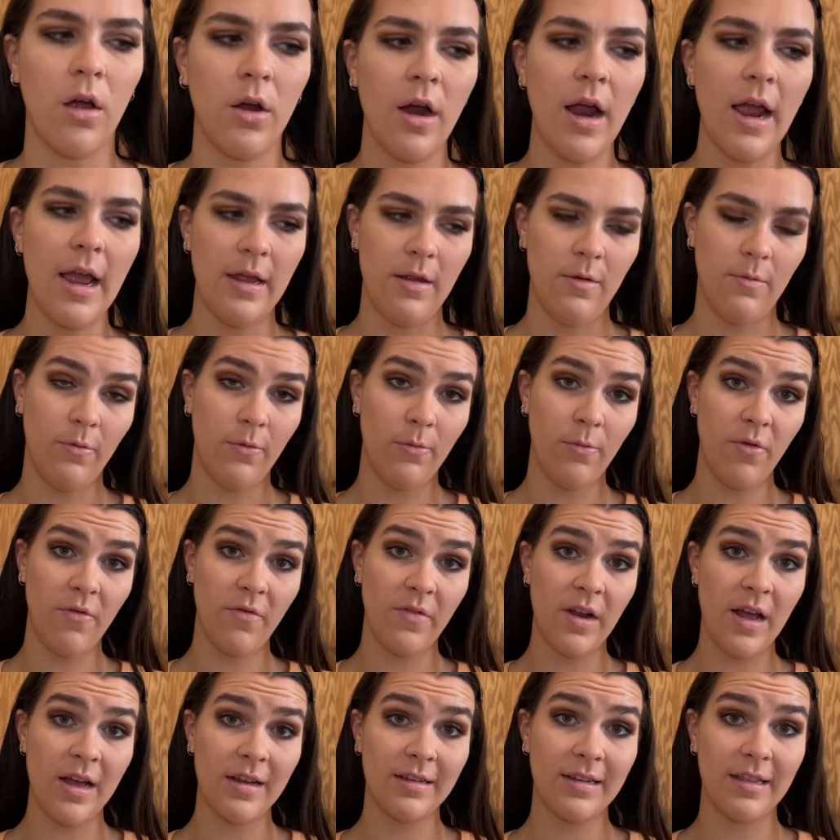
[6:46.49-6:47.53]
All right, we're
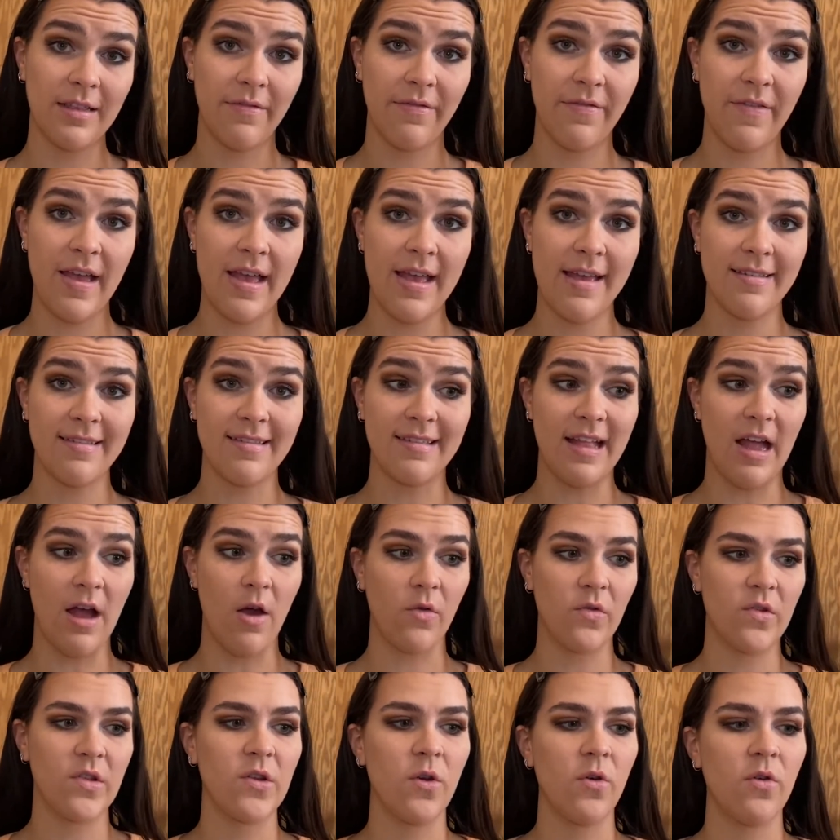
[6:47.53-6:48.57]
moving on to the face
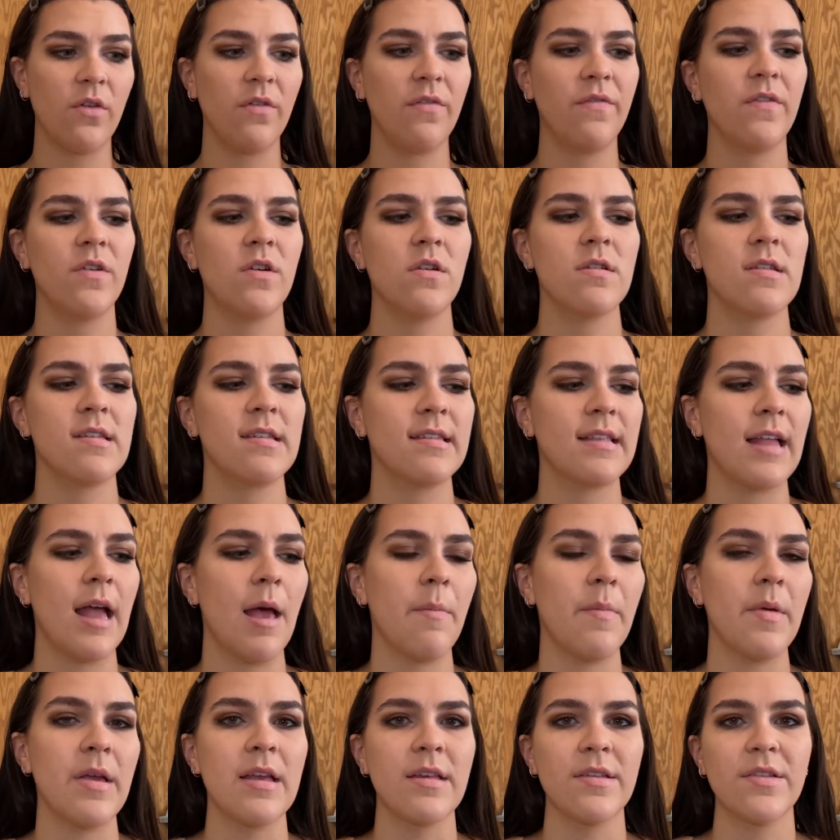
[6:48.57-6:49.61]
now. So the first
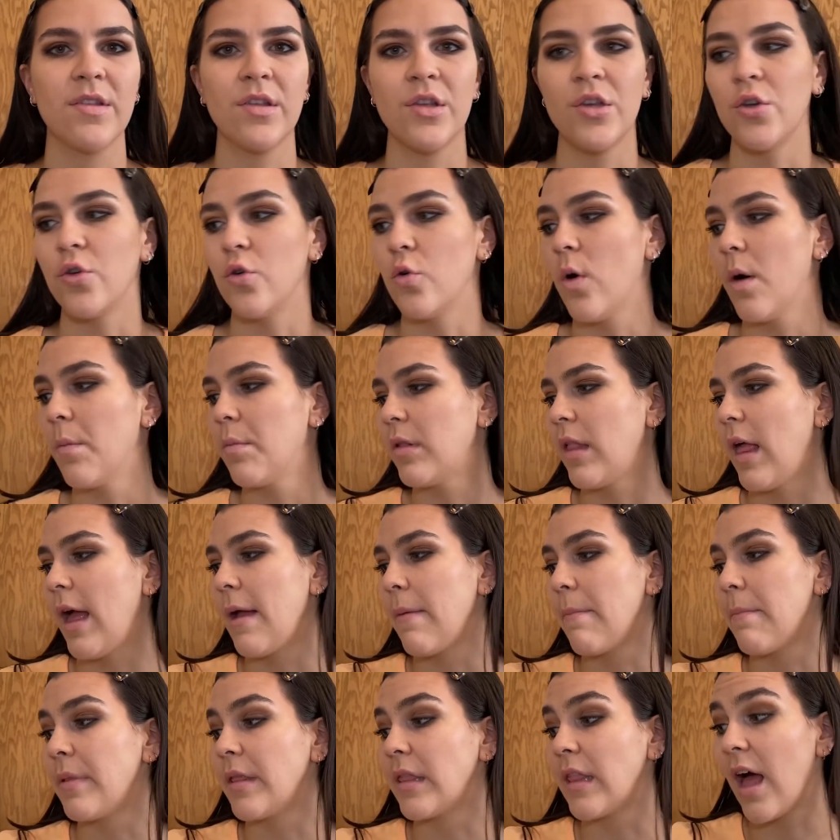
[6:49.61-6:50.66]
step is to
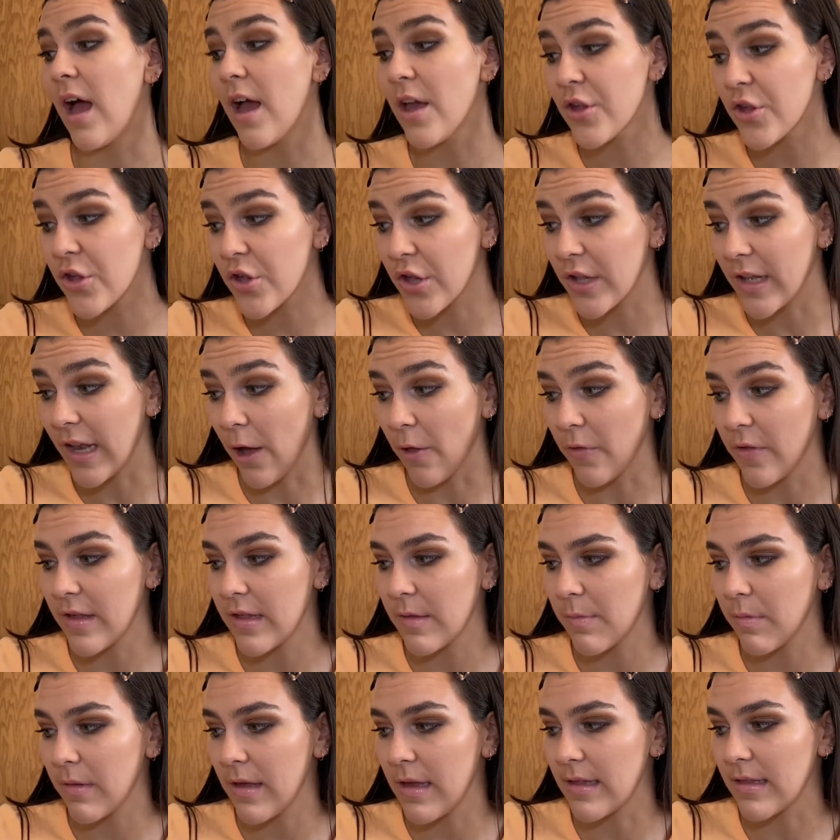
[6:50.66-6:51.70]
apply blush. Now
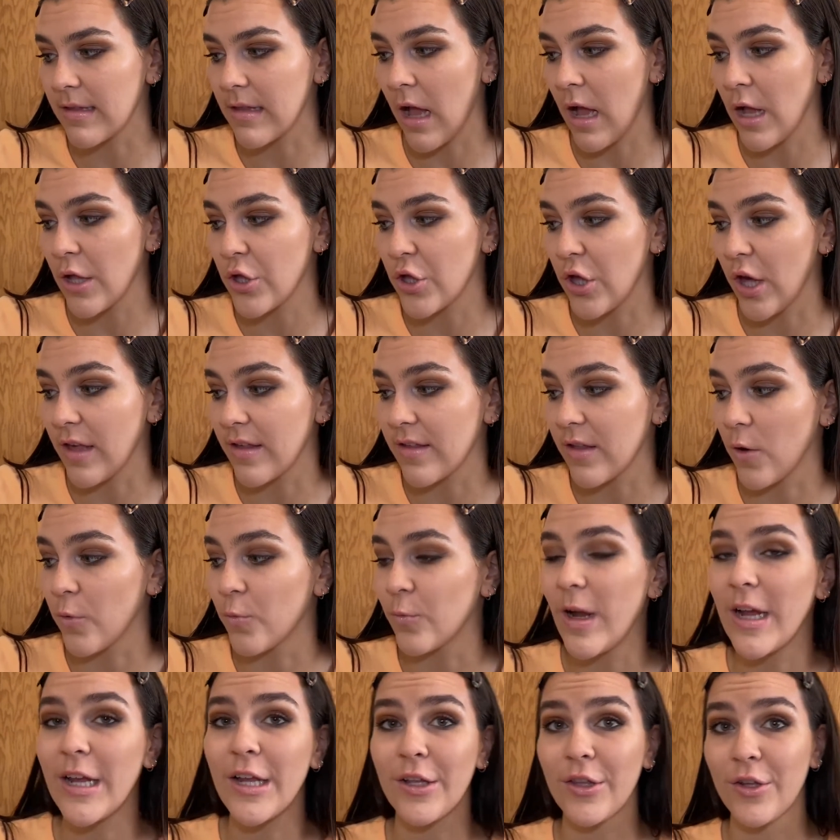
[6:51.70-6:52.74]
this is not just a
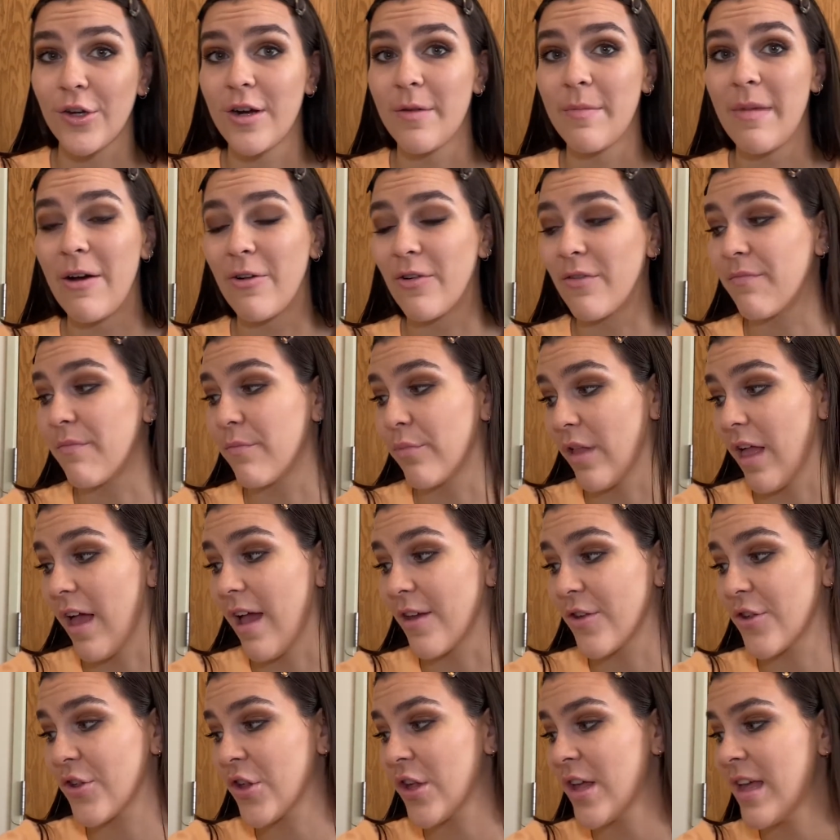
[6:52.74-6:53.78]
regular amount of
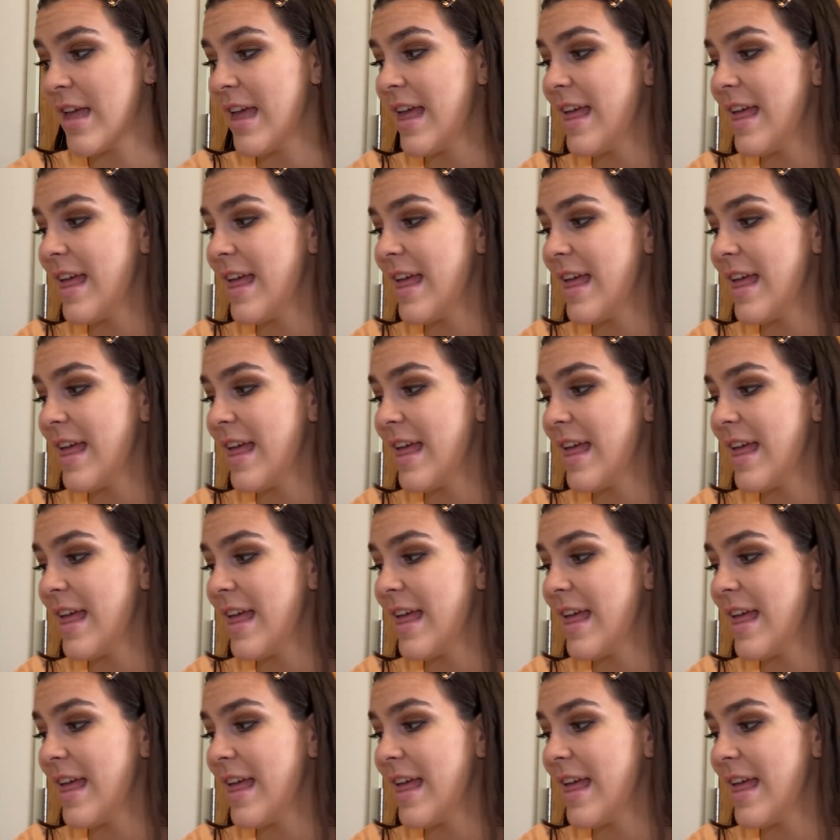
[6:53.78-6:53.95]
blush.